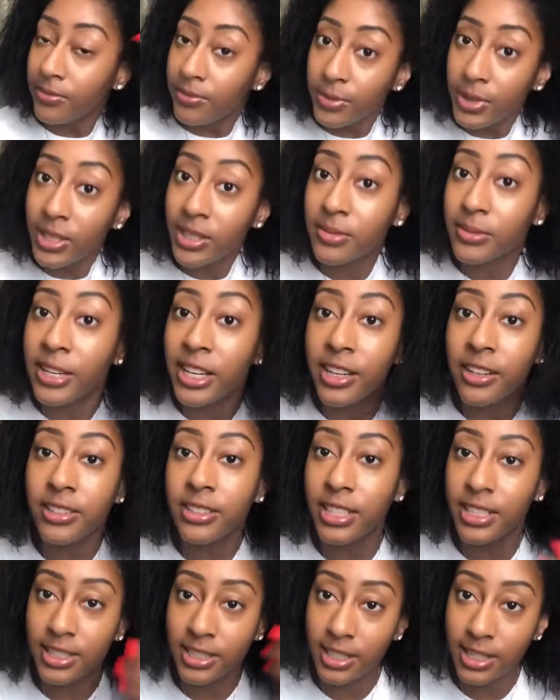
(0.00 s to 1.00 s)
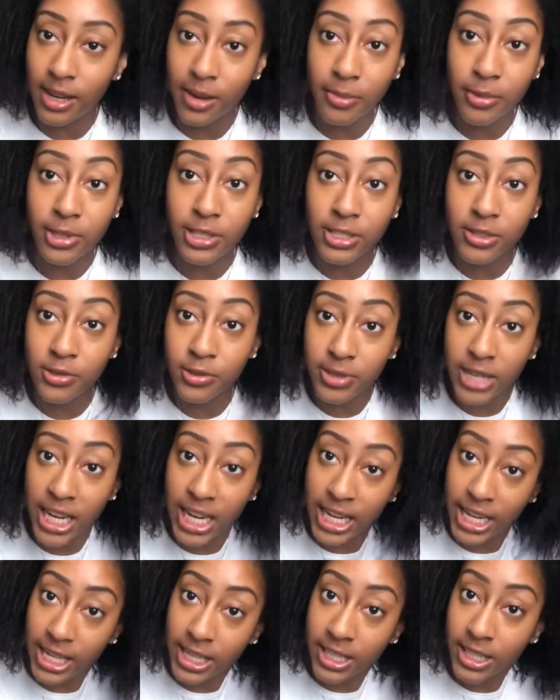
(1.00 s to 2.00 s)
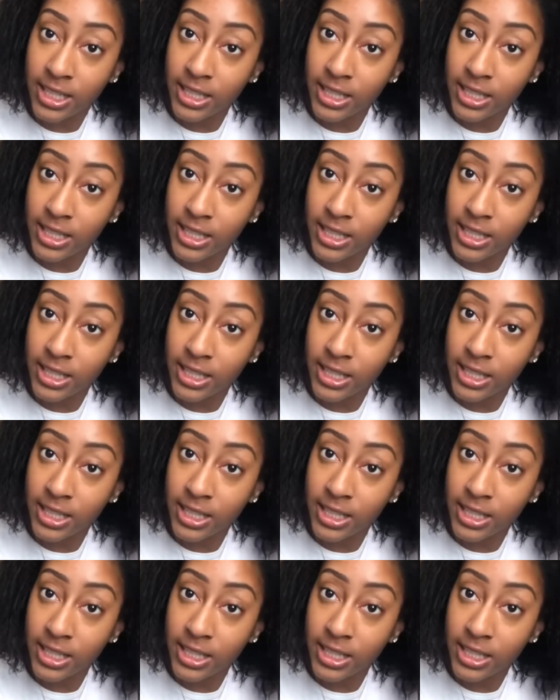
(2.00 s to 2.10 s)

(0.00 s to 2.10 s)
because my hair tends to get pretty dry.